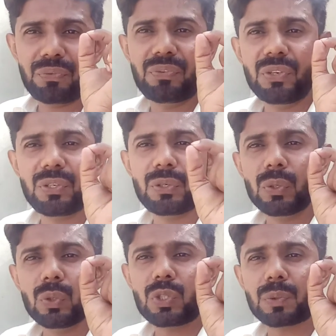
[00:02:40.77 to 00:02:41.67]

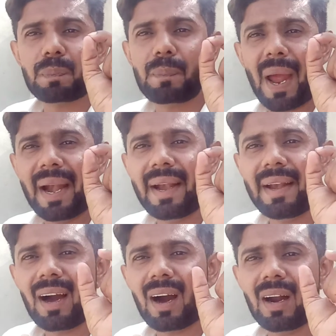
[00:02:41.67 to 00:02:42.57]
you
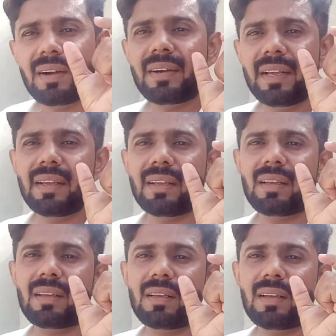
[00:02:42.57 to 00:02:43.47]
spend a day
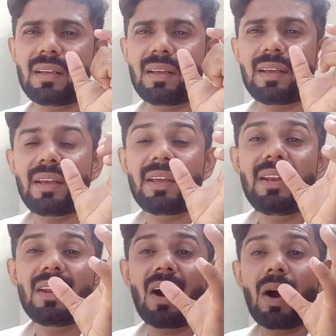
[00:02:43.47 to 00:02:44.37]

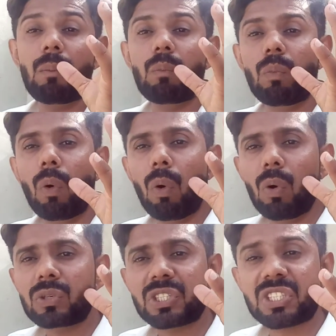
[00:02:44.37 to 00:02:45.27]
in a
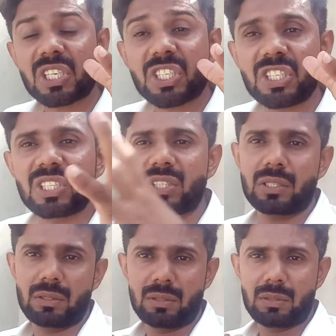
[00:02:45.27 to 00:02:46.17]
more restrictions?
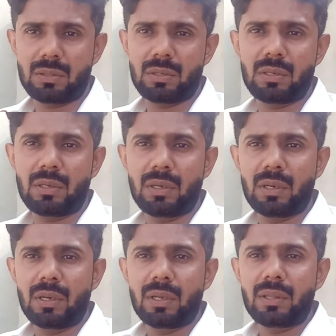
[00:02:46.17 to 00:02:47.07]

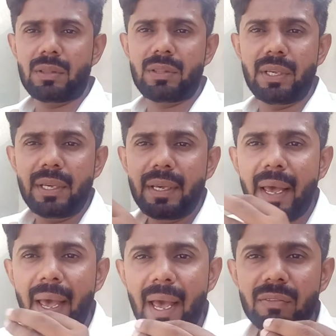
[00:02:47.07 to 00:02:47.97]
They
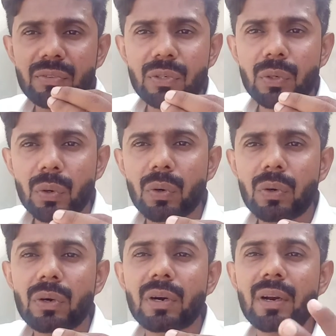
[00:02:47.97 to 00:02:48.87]
have
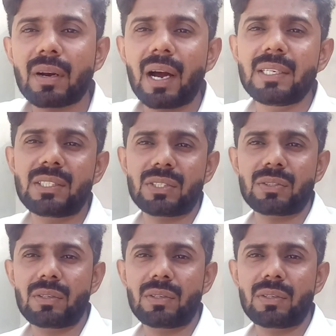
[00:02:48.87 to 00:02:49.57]
no rights